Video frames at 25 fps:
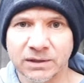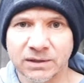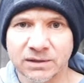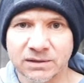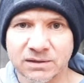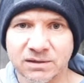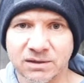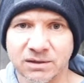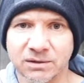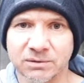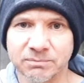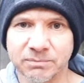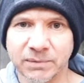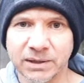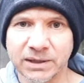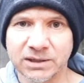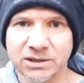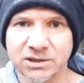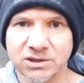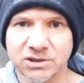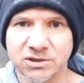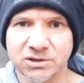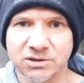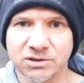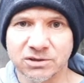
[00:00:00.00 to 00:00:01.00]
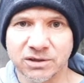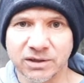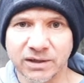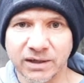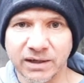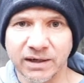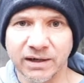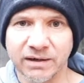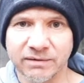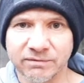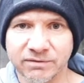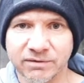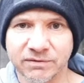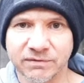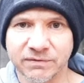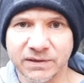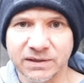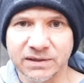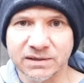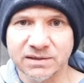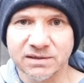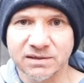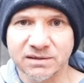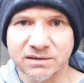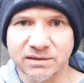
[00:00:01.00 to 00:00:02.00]
So make sure
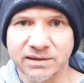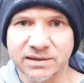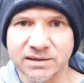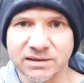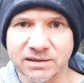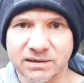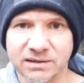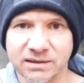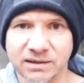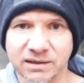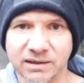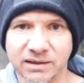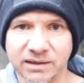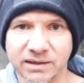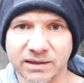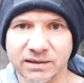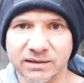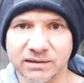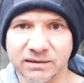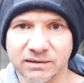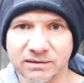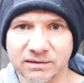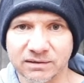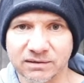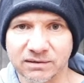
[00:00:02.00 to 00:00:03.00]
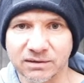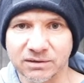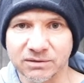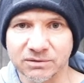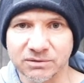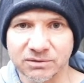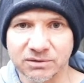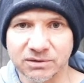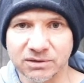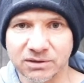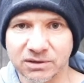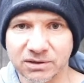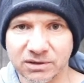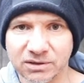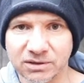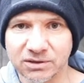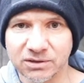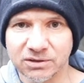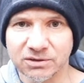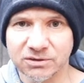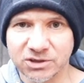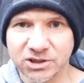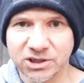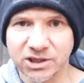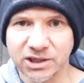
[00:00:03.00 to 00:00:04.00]
everything's nice and clean. So
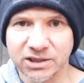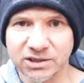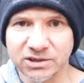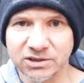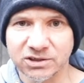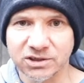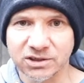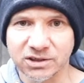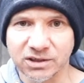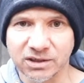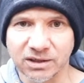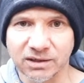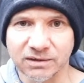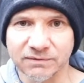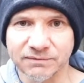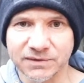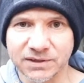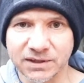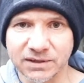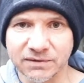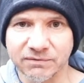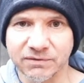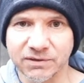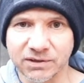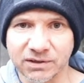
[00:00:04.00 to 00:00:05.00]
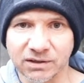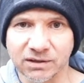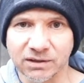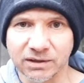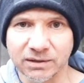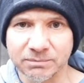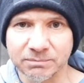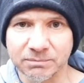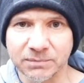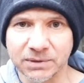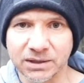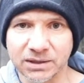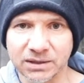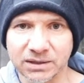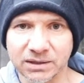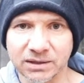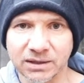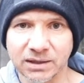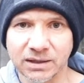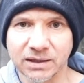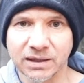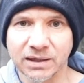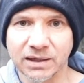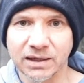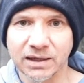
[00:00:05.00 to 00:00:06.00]
you change your gloves if you like me,
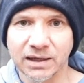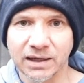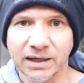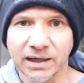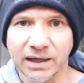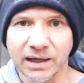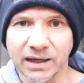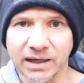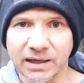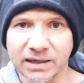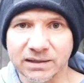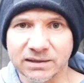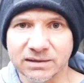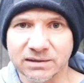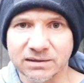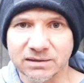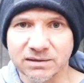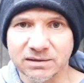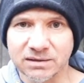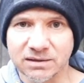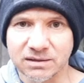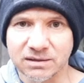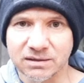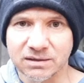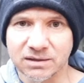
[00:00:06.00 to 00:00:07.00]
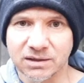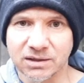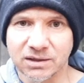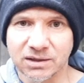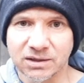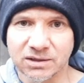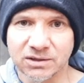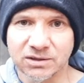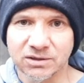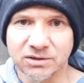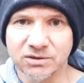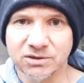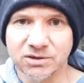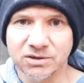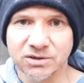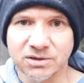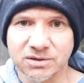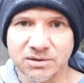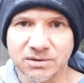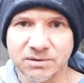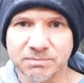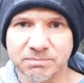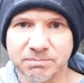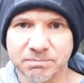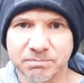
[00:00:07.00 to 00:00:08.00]
and you
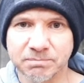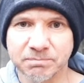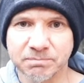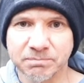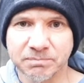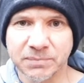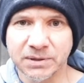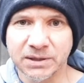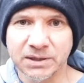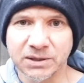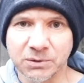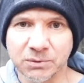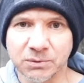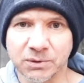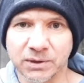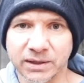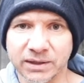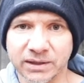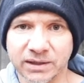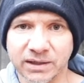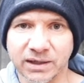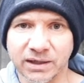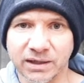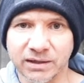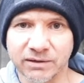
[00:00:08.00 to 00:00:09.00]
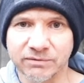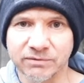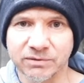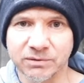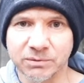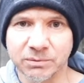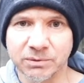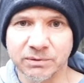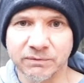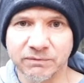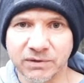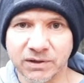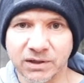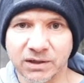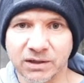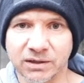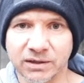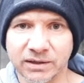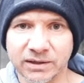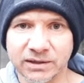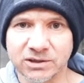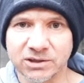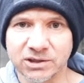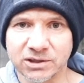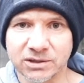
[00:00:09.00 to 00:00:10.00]
just be quite careful with your
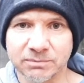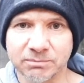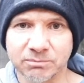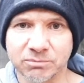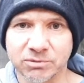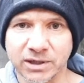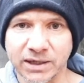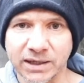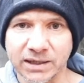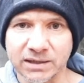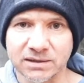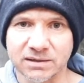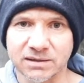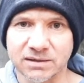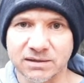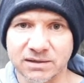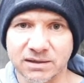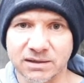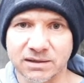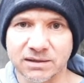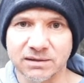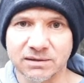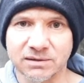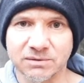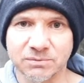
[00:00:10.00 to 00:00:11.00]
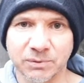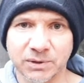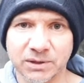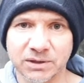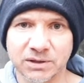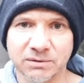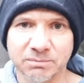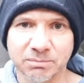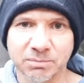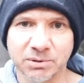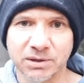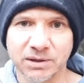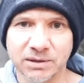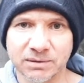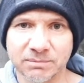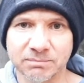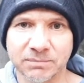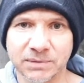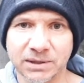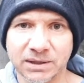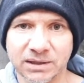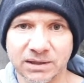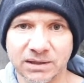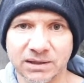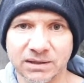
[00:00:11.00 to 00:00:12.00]
hygiene practices when you're putting
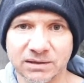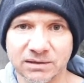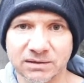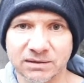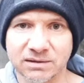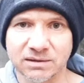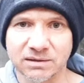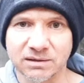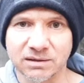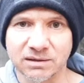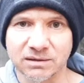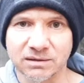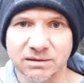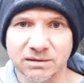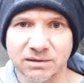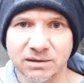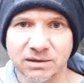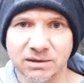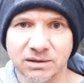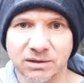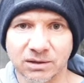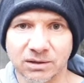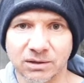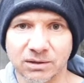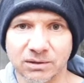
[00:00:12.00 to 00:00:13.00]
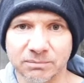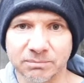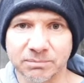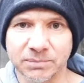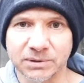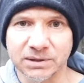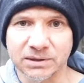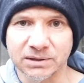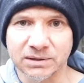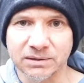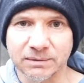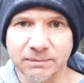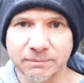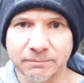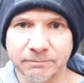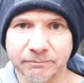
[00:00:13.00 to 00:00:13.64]
meat into the hot bin.